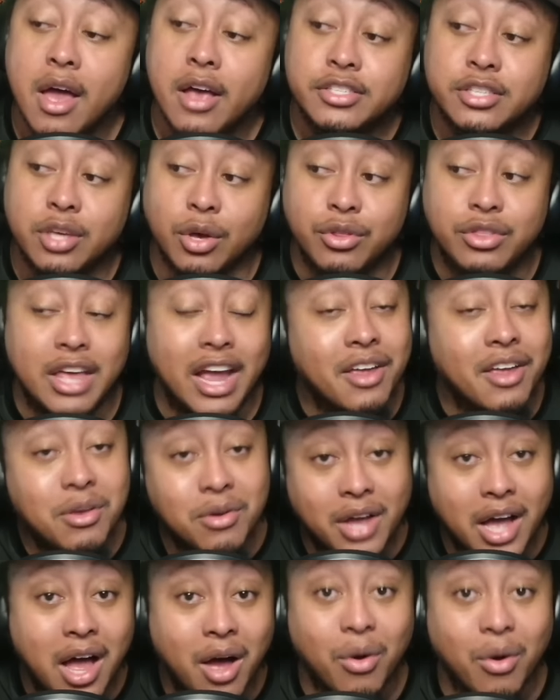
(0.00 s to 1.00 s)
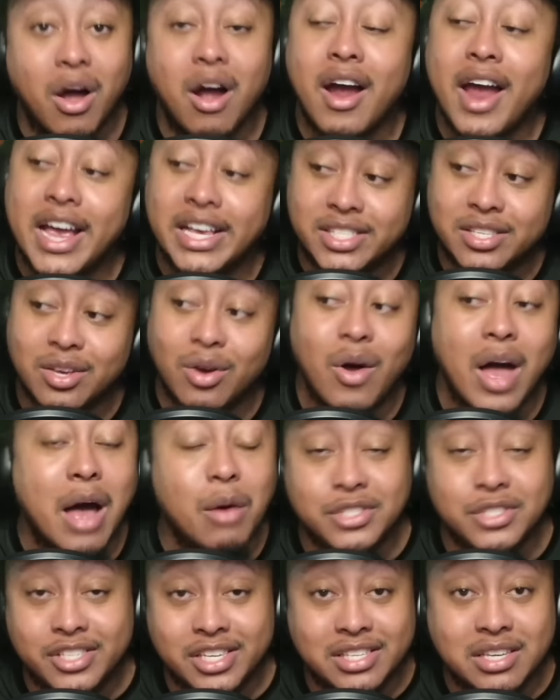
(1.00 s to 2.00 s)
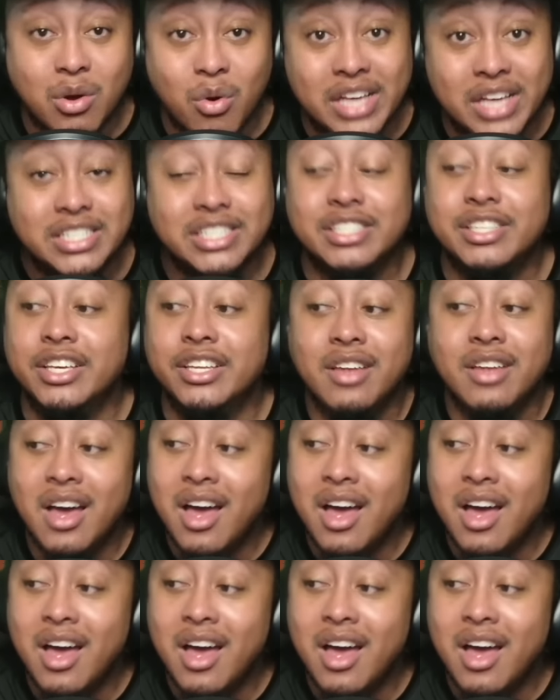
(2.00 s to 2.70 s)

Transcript: So there you go. All right. So I was just questioning.